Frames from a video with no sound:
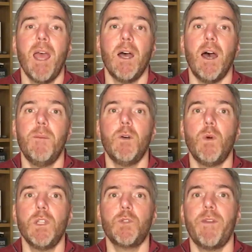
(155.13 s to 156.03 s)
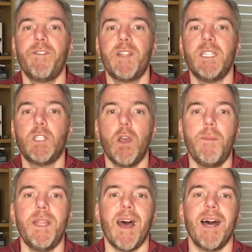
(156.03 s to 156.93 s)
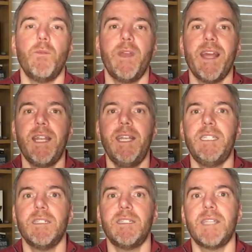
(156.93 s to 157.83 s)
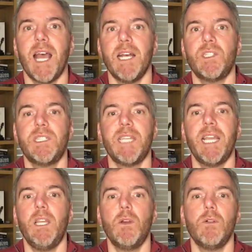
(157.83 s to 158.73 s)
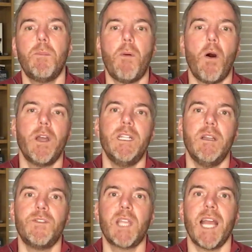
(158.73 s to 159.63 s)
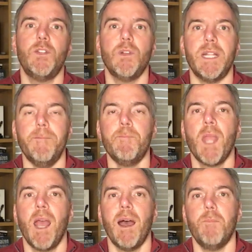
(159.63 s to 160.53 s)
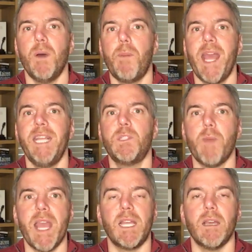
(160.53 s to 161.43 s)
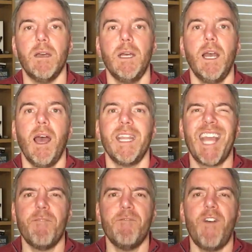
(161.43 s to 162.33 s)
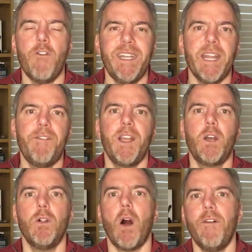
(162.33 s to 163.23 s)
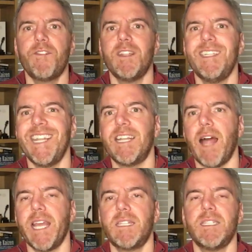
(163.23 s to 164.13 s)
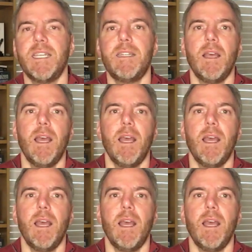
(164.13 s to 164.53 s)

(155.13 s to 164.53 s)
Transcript: Once we've determined that, we then need to set a single point of scheduling, a pacemaker. And again, very difficult, often neglected,